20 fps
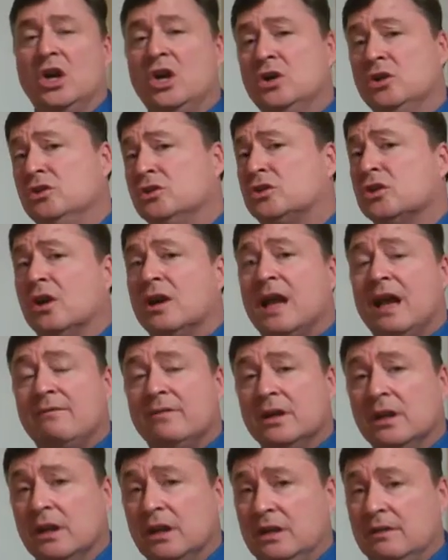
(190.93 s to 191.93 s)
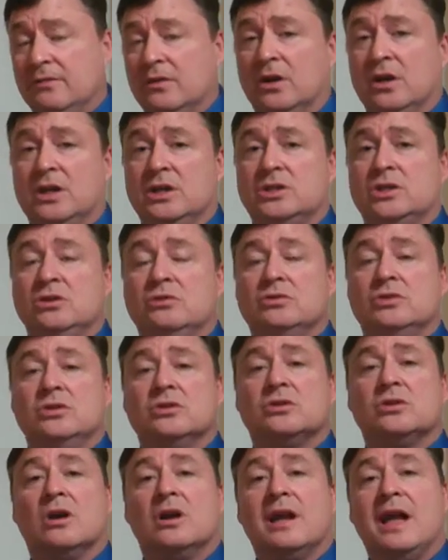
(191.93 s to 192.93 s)
You start having liver issues. You
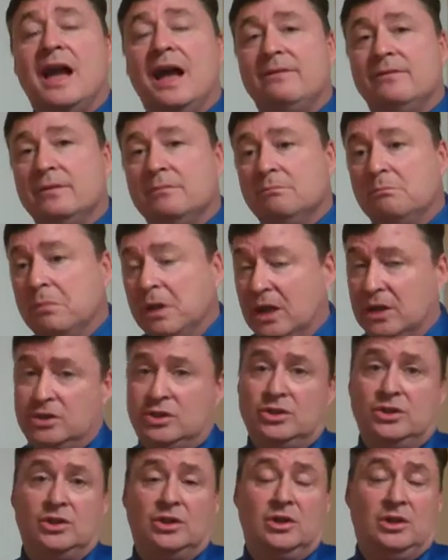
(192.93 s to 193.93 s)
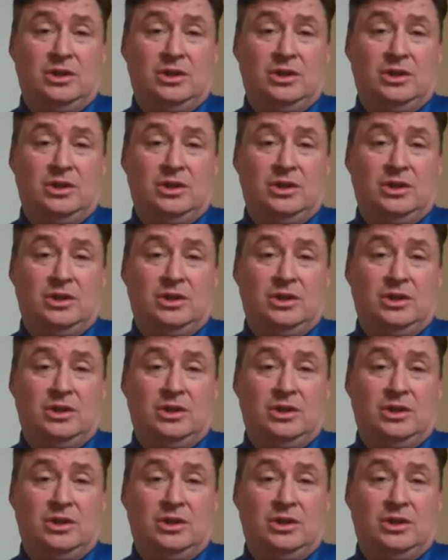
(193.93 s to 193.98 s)
start having blood sugar.